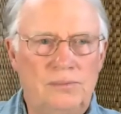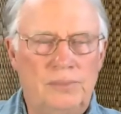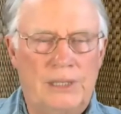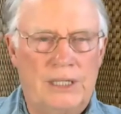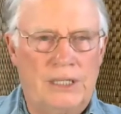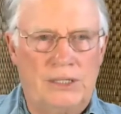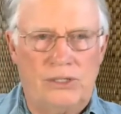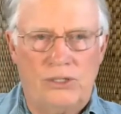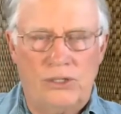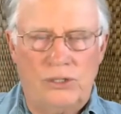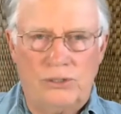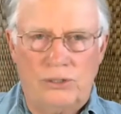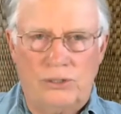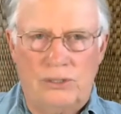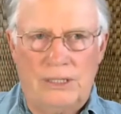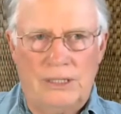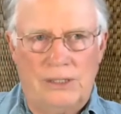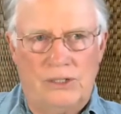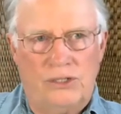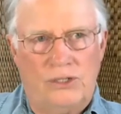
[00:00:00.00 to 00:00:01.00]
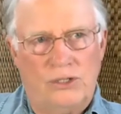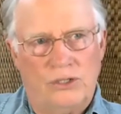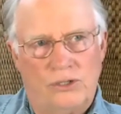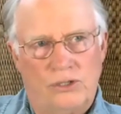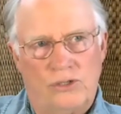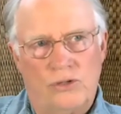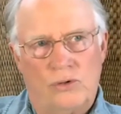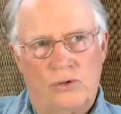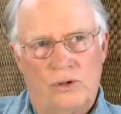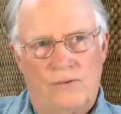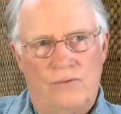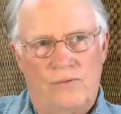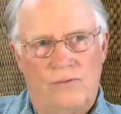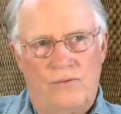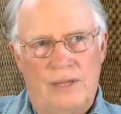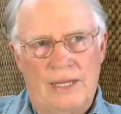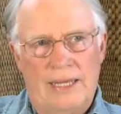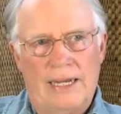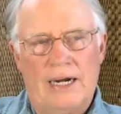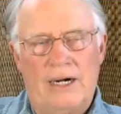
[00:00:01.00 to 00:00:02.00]
but it's just sort of
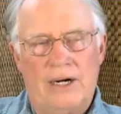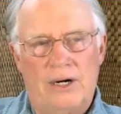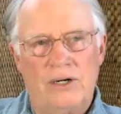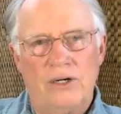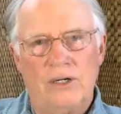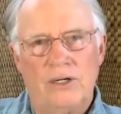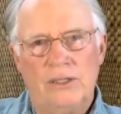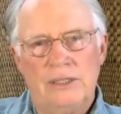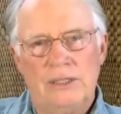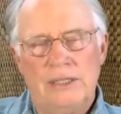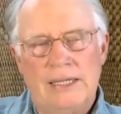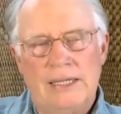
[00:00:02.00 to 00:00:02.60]
there.